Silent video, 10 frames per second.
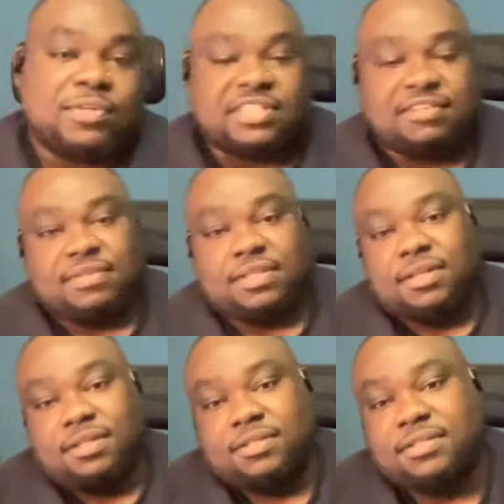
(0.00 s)
for a TV
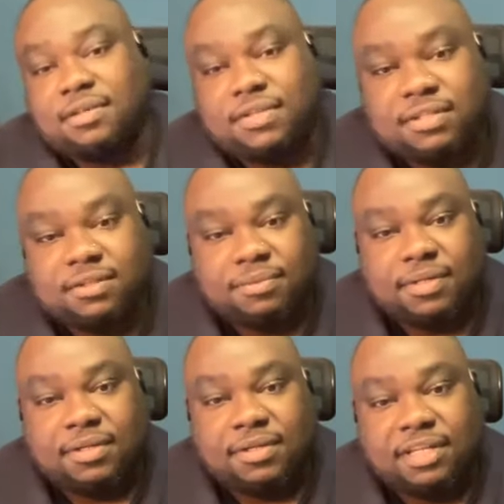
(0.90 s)
series,
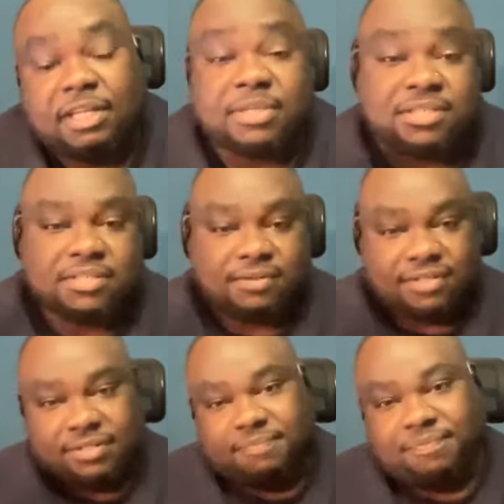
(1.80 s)
a limited
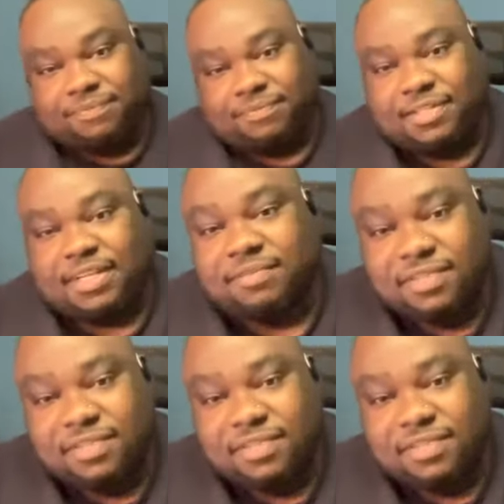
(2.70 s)
series. Yeah.